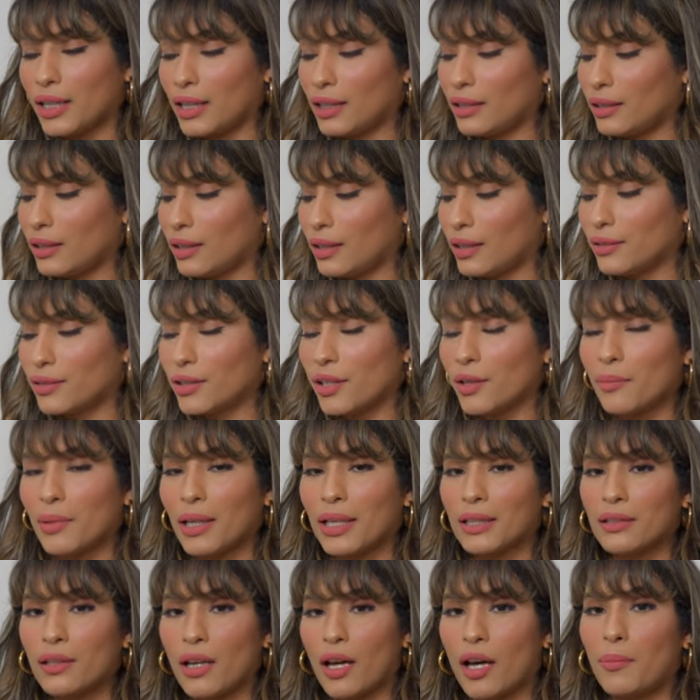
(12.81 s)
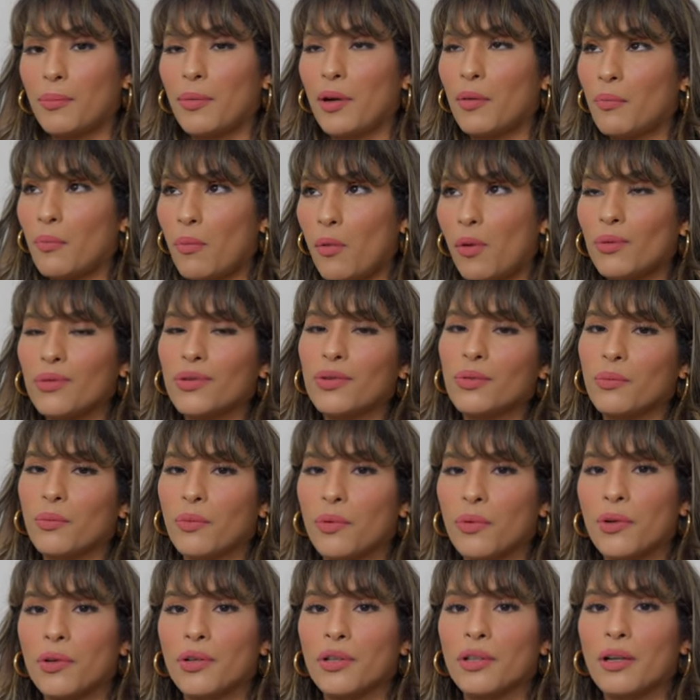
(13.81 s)
and these are my top most
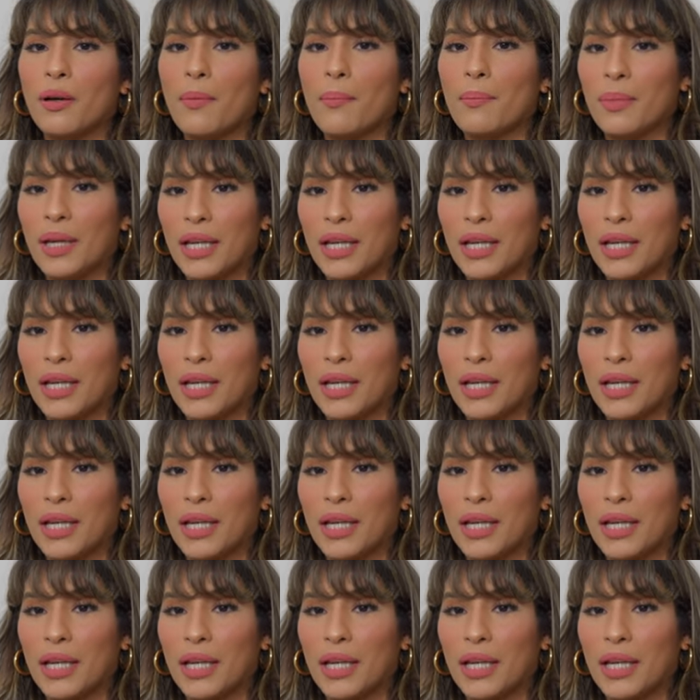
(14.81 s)
worn